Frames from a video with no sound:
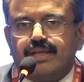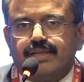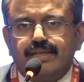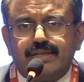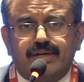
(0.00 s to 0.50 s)

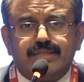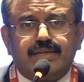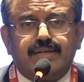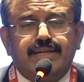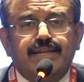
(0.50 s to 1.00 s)
Here
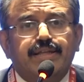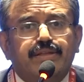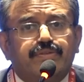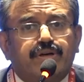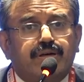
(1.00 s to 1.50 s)
other
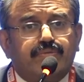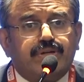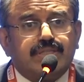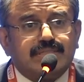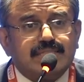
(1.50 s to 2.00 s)
DDs are
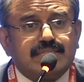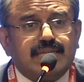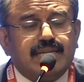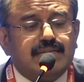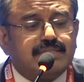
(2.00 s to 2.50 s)
for the
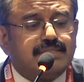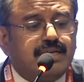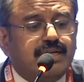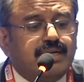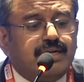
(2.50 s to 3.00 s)
cystic lesion.
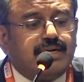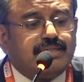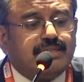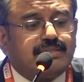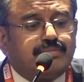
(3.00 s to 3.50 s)

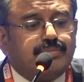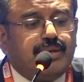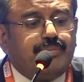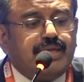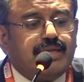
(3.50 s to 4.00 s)
This
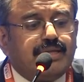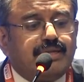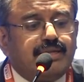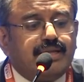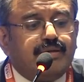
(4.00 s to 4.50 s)
may be
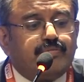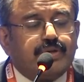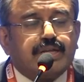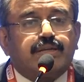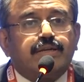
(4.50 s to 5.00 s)
an
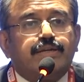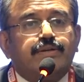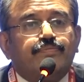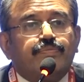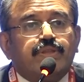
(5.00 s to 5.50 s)
infected